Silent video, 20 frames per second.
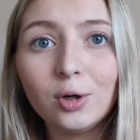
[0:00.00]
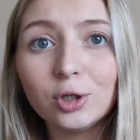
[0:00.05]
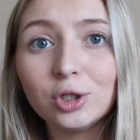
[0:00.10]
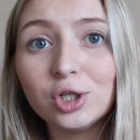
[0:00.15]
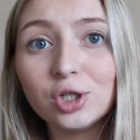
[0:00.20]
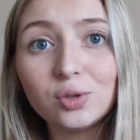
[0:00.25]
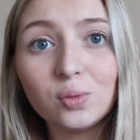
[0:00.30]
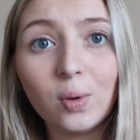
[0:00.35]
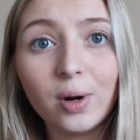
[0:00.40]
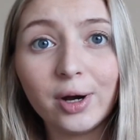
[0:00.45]
or
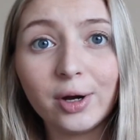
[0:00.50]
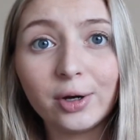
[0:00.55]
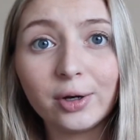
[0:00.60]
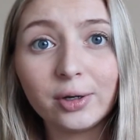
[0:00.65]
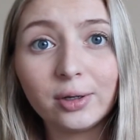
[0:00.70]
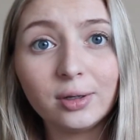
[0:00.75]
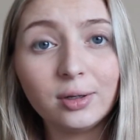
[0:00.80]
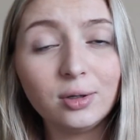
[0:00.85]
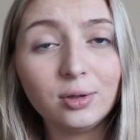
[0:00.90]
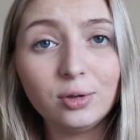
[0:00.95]
just
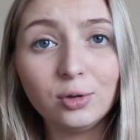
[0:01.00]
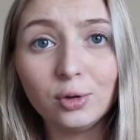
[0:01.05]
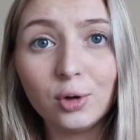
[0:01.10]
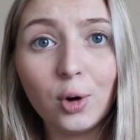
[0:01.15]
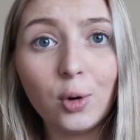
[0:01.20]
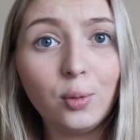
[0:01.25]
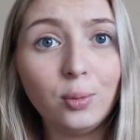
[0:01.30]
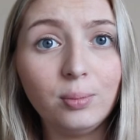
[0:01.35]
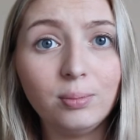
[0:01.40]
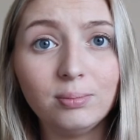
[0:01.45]
wearing your
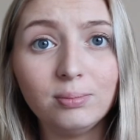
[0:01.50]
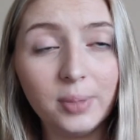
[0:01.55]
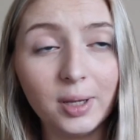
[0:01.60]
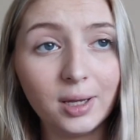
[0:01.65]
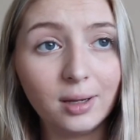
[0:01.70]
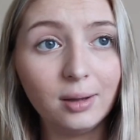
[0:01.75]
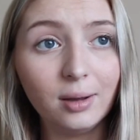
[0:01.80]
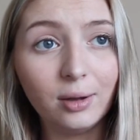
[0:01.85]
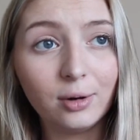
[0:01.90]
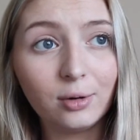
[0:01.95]
own
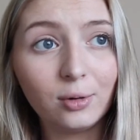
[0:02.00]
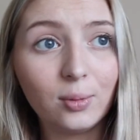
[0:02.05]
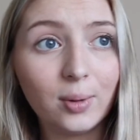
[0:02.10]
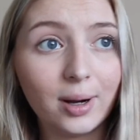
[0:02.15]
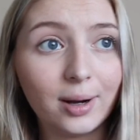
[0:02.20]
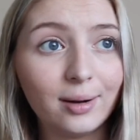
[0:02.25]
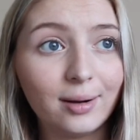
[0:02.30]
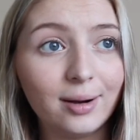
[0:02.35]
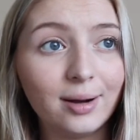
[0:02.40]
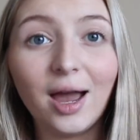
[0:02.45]
big
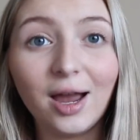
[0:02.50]
underwear.